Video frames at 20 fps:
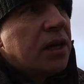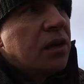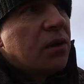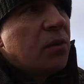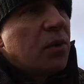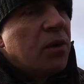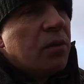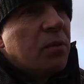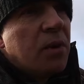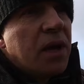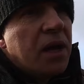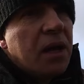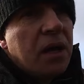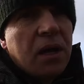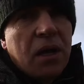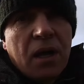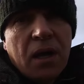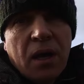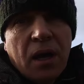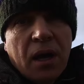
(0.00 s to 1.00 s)
you with me,
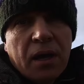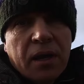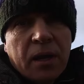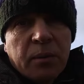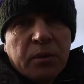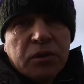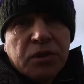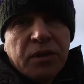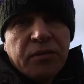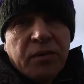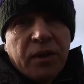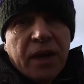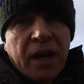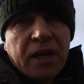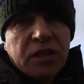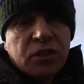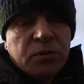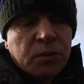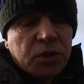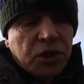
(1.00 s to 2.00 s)
and then we'll see if we can
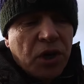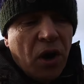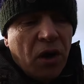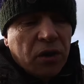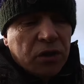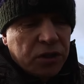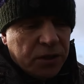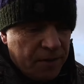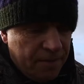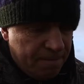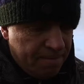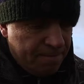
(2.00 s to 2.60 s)
get some shots.